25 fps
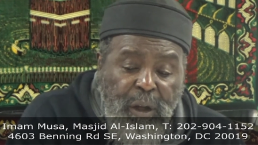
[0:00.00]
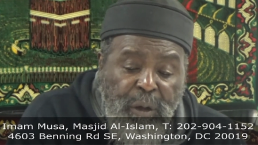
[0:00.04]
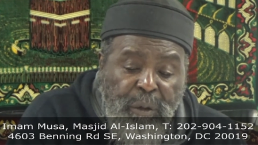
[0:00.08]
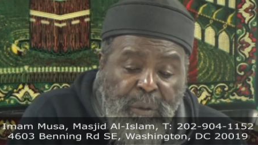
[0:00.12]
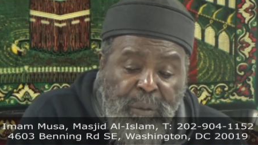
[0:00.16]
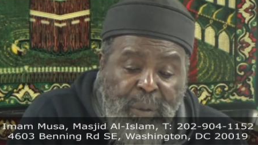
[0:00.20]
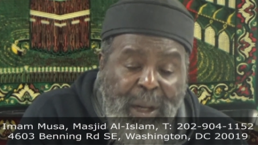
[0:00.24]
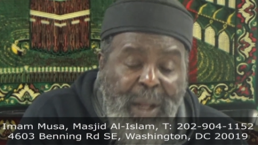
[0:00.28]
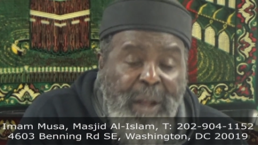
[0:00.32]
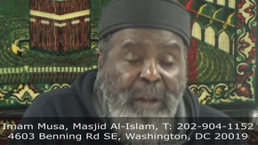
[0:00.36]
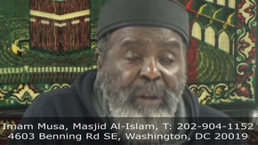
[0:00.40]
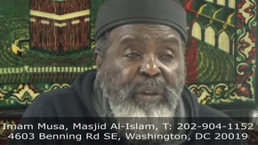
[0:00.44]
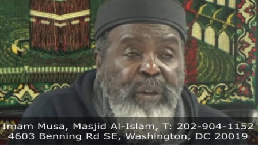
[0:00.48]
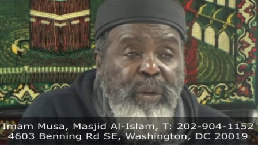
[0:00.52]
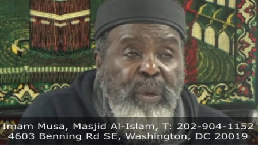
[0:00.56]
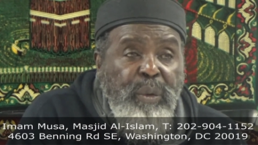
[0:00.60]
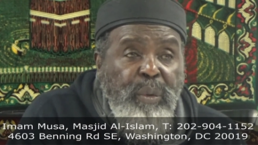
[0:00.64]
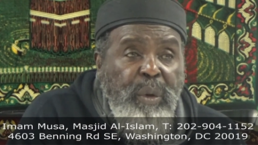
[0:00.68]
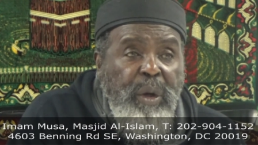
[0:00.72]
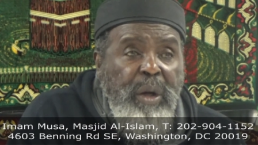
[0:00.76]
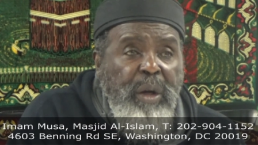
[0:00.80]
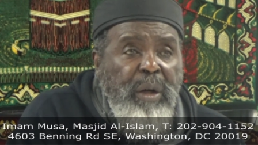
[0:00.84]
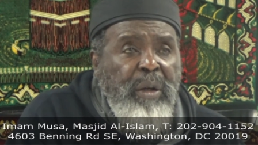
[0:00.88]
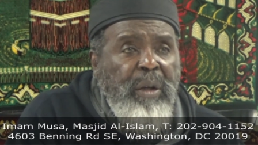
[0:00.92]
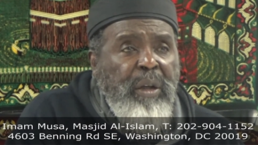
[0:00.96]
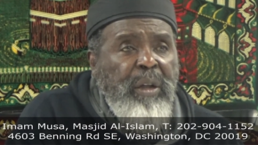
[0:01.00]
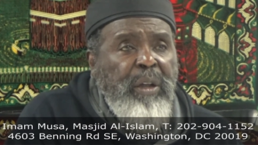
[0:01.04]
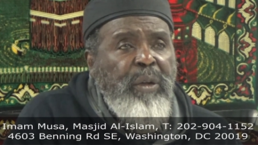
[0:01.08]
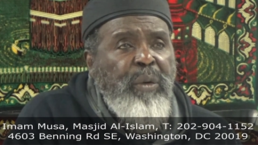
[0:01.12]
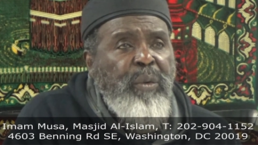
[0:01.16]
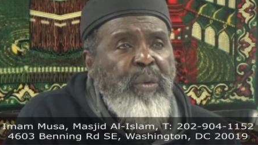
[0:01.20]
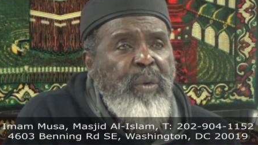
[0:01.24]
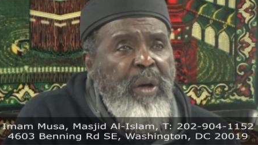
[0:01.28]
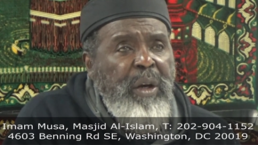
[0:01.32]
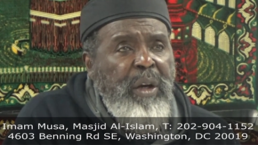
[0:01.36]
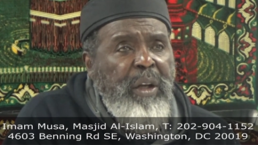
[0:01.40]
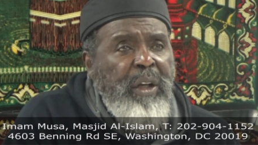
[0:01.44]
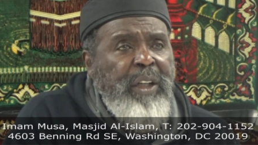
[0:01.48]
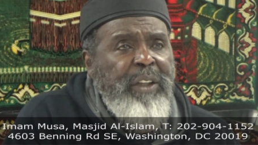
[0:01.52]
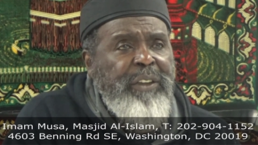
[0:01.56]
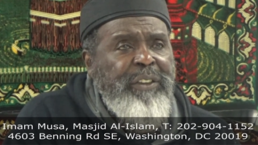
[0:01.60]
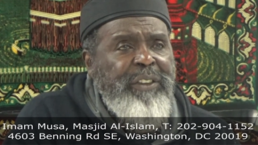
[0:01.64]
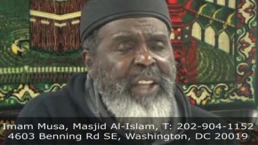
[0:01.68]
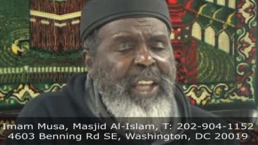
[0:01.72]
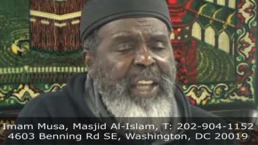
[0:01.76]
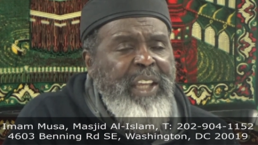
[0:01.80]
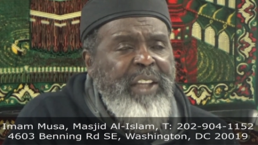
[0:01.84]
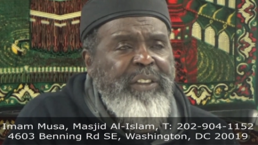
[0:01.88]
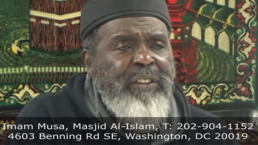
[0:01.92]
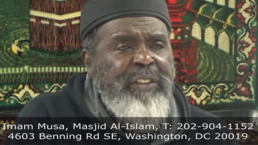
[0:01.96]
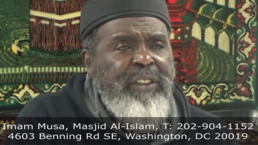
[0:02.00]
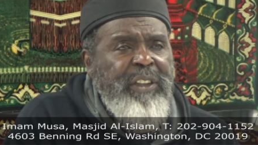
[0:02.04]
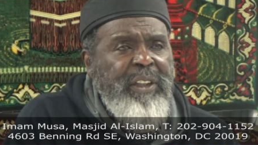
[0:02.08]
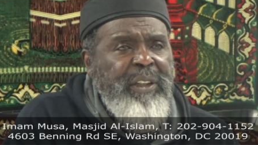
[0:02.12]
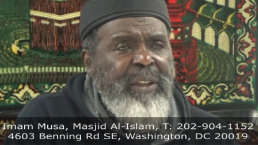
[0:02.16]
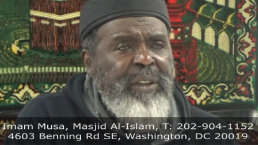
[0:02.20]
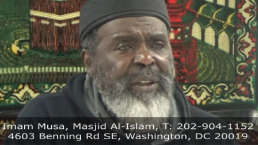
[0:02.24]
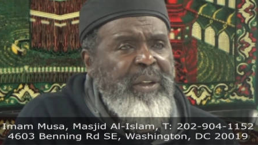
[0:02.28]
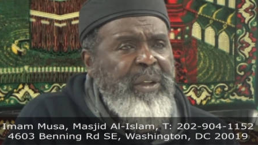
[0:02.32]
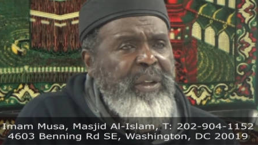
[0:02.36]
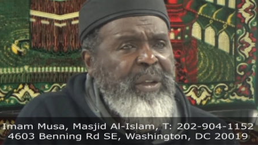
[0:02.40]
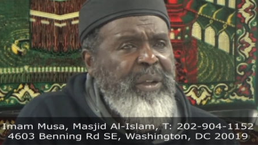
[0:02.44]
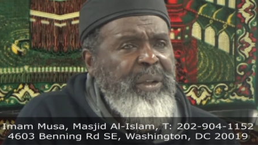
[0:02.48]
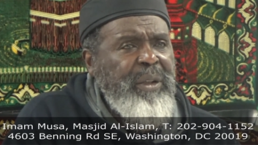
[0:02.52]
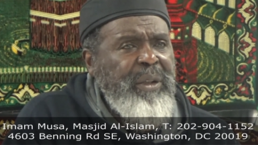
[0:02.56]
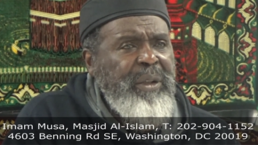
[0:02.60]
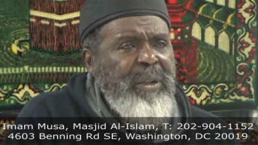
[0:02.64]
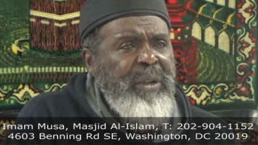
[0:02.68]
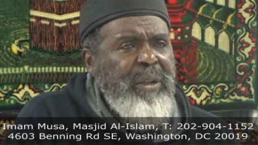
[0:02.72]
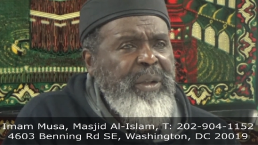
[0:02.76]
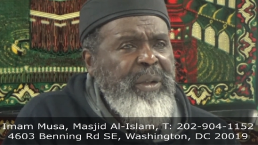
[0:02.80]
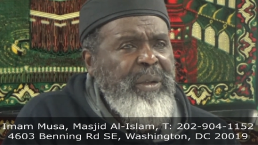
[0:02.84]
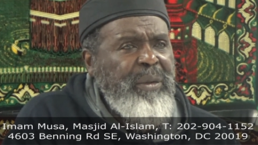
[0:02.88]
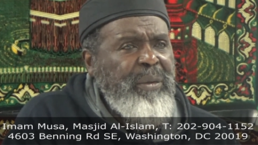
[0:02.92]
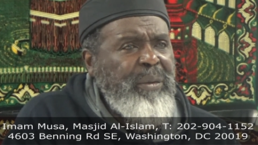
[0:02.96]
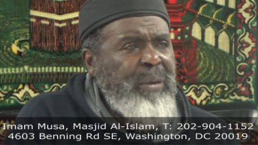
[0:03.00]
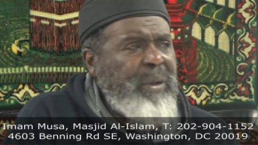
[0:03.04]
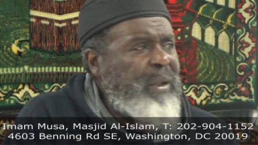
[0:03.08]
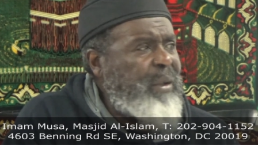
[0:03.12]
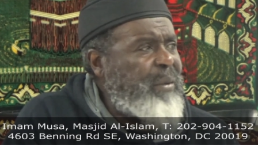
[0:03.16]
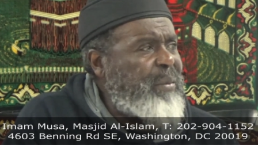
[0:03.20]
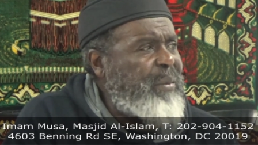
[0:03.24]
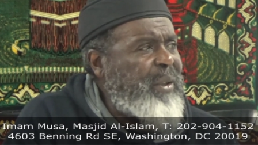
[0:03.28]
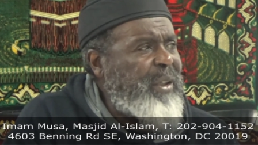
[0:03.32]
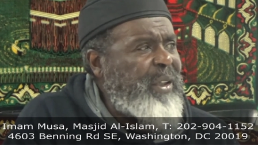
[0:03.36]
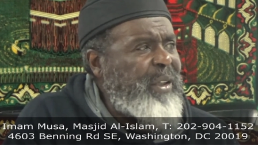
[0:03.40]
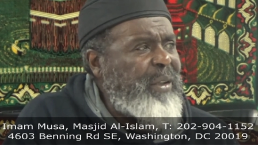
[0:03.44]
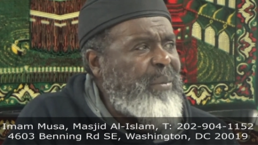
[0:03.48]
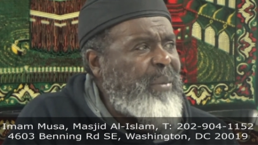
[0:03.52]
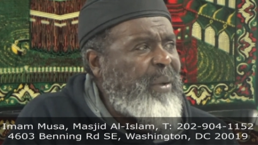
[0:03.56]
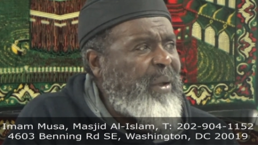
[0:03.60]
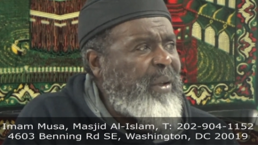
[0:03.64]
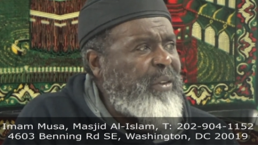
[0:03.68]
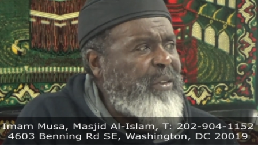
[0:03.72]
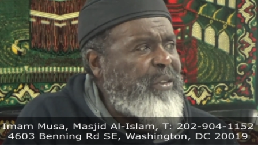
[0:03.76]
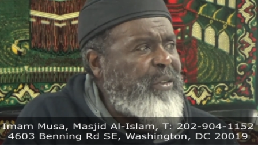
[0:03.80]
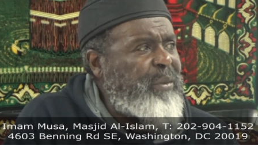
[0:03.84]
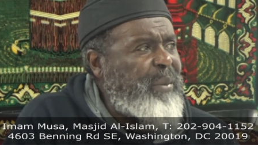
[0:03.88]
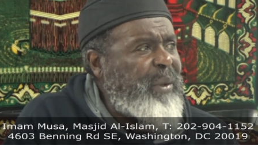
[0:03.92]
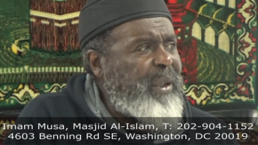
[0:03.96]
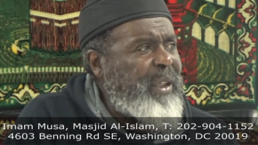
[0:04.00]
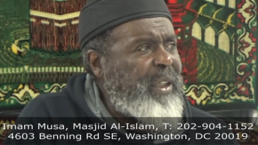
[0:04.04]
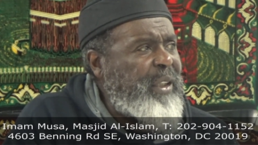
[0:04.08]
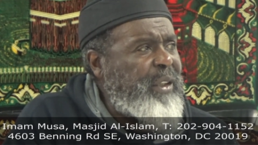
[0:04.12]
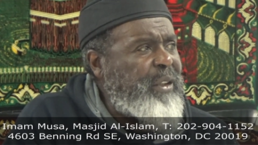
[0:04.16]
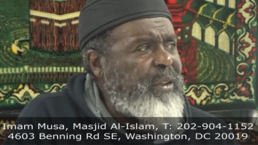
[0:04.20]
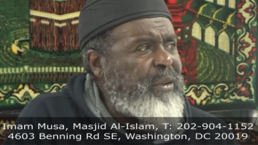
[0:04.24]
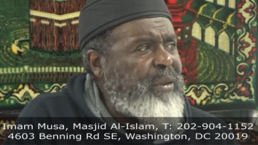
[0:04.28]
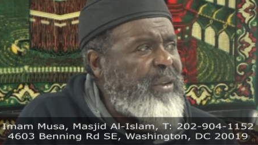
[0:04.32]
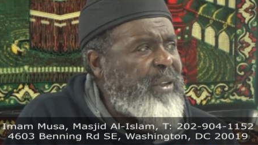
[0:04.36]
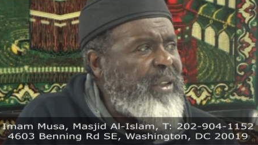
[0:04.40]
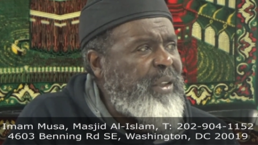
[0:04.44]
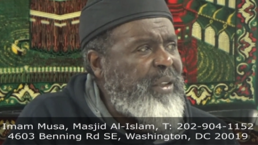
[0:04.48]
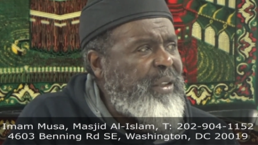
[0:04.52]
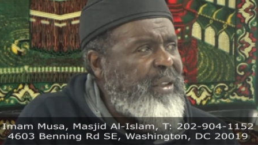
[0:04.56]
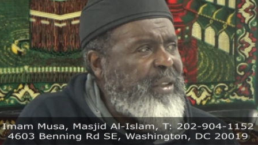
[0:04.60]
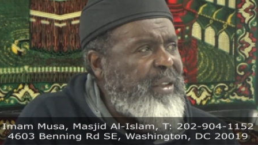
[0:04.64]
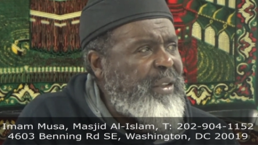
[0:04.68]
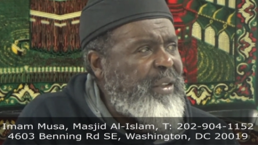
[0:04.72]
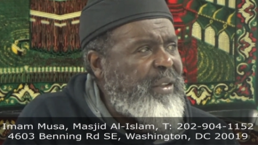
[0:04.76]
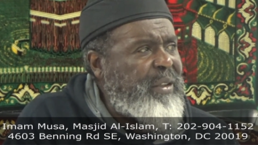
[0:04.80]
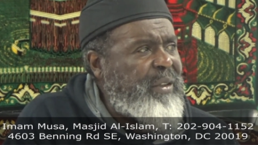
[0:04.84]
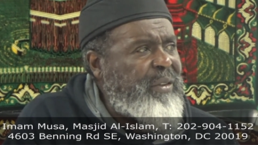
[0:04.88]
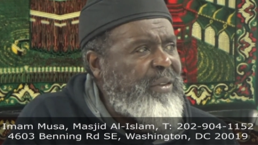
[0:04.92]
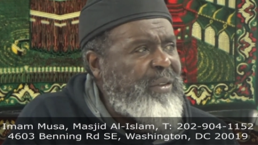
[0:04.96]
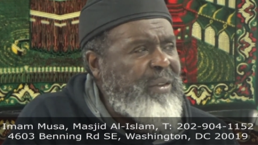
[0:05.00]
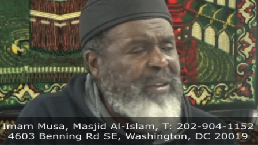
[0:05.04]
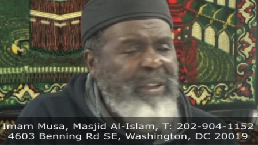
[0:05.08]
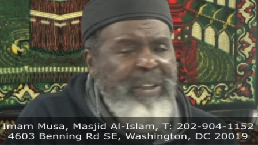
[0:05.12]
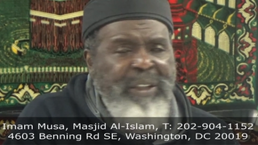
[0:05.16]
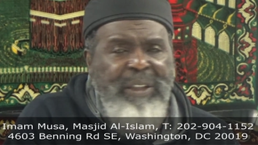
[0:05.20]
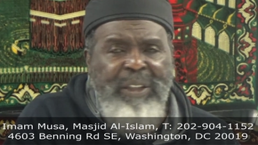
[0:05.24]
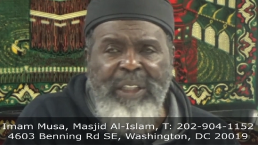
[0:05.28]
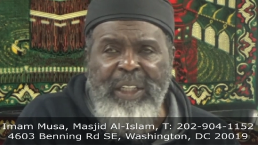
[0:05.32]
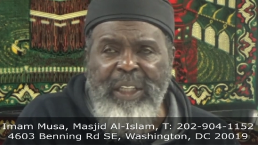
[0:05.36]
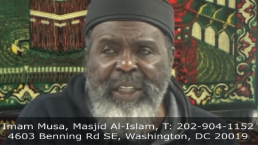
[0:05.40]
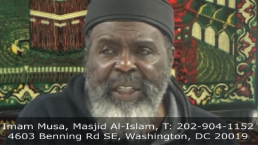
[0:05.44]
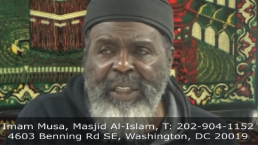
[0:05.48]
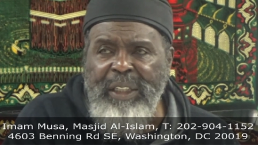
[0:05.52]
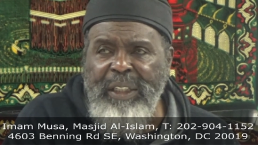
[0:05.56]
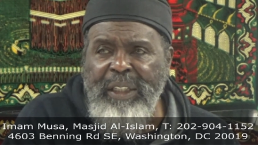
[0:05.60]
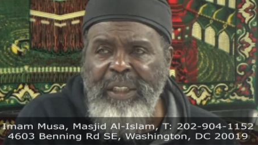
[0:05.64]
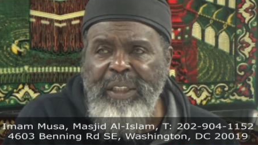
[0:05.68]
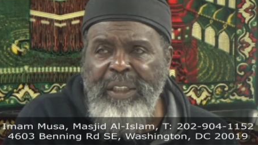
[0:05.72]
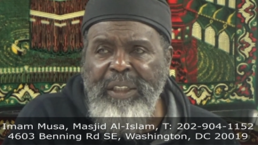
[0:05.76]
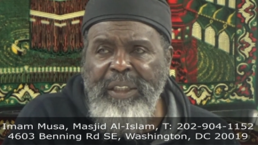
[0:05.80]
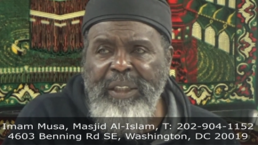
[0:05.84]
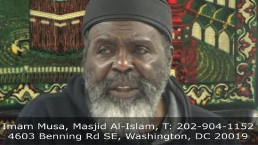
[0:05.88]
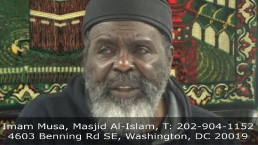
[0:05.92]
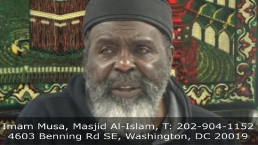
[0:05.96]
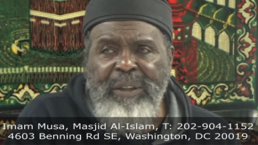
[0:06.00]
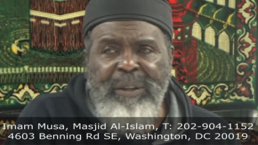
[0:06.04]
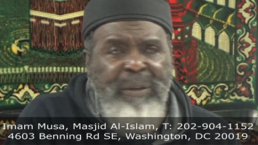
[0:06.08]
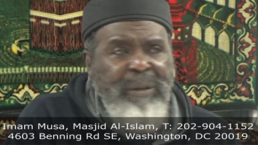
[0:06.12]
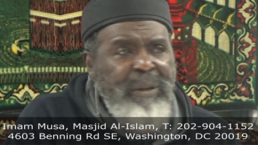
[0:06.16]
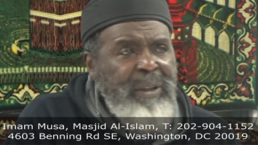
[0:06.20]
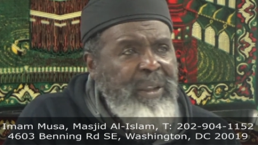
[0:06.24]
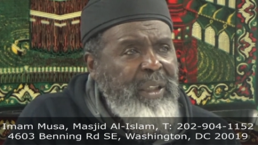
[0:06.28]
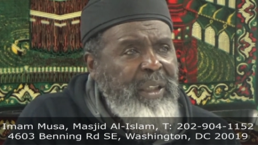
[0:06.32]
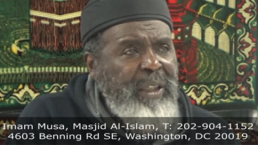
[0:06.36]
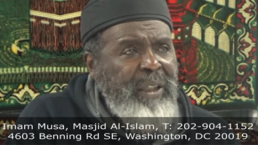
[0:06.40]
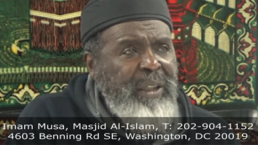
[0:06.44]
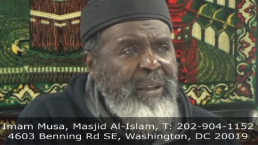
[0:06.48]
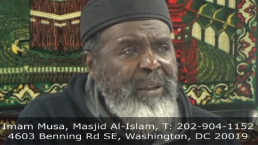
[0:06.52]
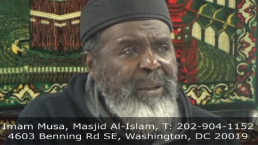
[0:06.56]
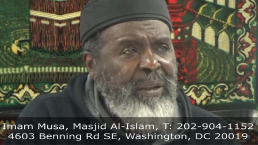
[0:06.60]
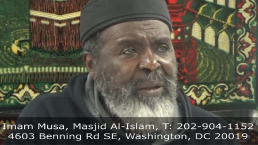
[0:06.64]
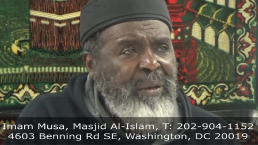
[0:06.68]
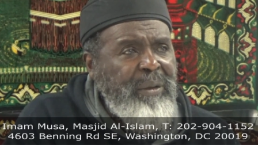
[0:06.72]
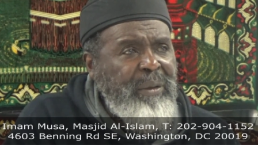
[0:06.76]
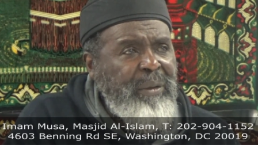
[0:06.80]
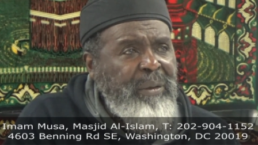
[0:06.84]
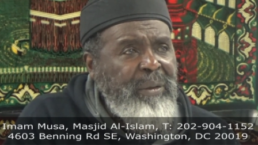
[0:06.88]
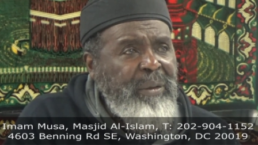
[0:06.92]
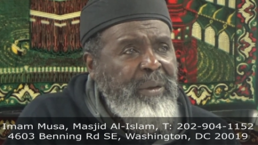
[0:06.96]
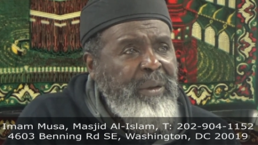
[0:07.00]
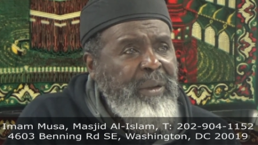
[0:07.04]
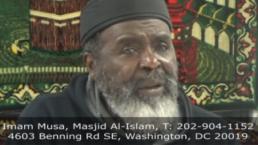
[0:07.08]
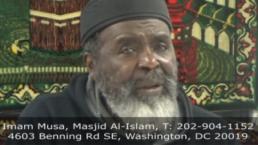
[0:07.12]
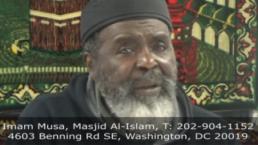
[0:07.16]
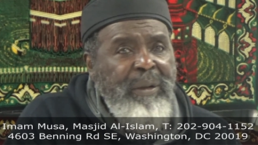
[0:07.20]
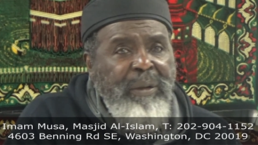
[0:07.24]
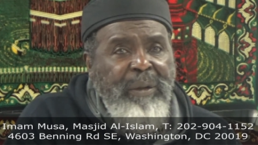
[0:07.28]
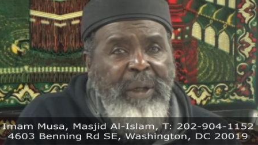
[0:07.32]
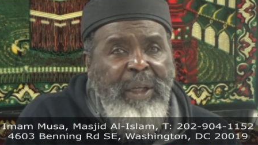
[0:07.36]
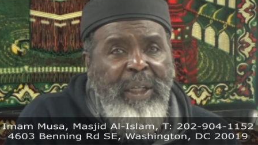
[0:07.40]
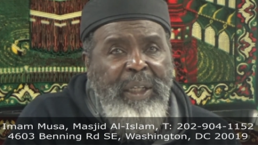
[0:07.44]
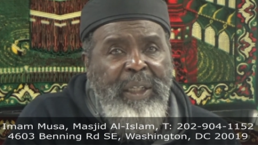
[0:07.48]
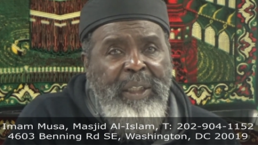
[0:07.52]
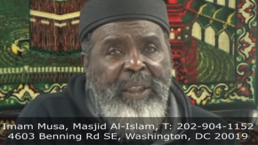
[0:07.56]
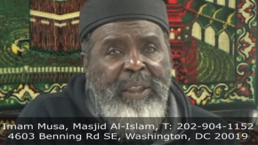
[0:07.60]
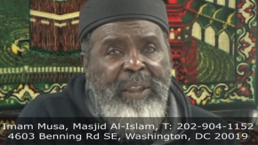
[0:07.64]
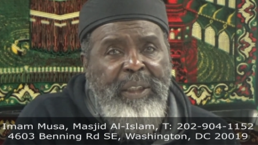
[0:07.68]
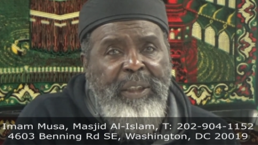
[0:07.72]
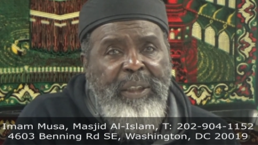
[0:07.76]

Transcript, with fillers: around the world. The world is asking, wait a minute, boss man, this, you did that. You had no, right?